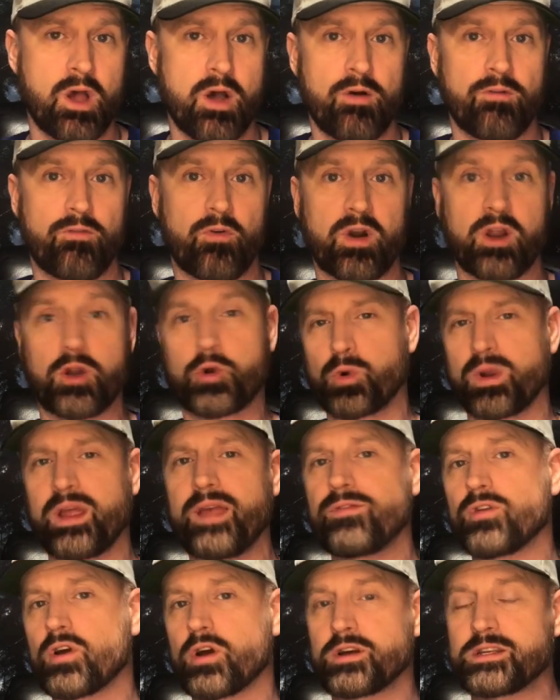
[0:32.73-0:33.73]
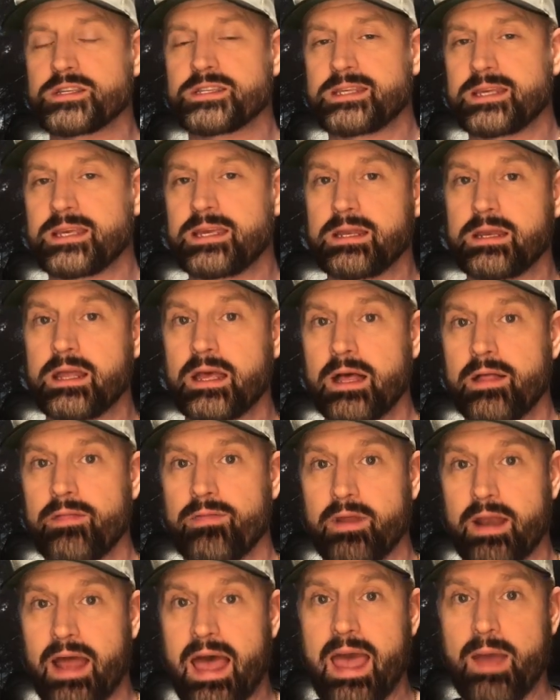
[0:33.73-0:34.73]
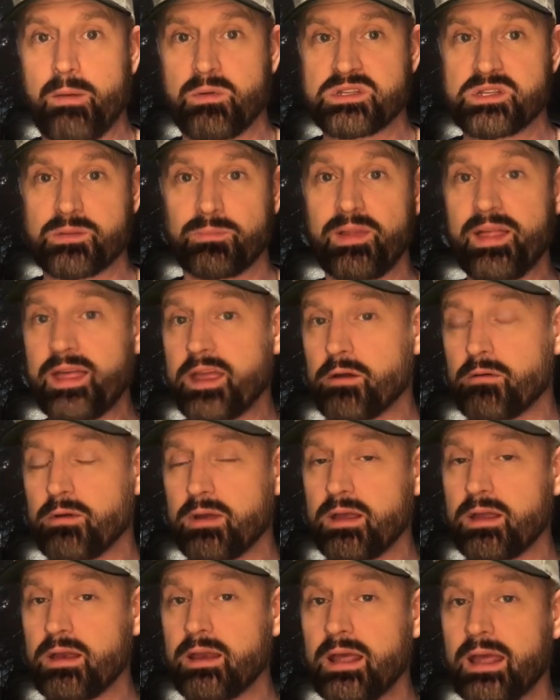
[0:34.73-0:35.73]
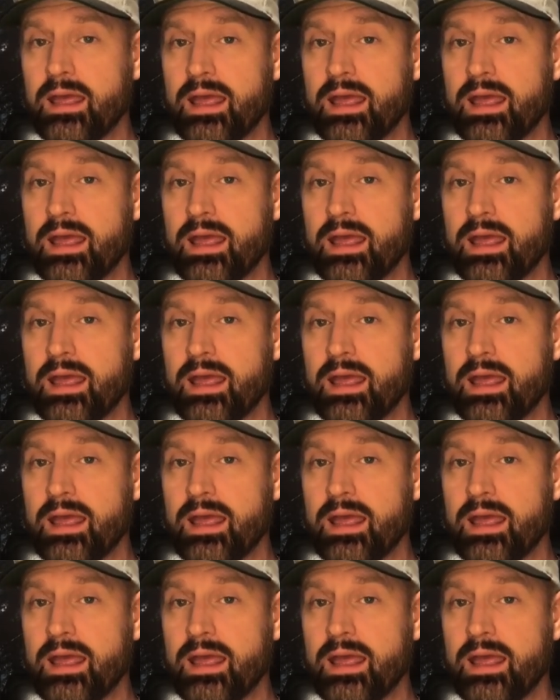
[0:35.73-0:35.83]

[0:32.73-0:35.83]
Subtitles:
for a graveyard scene that I was a player in,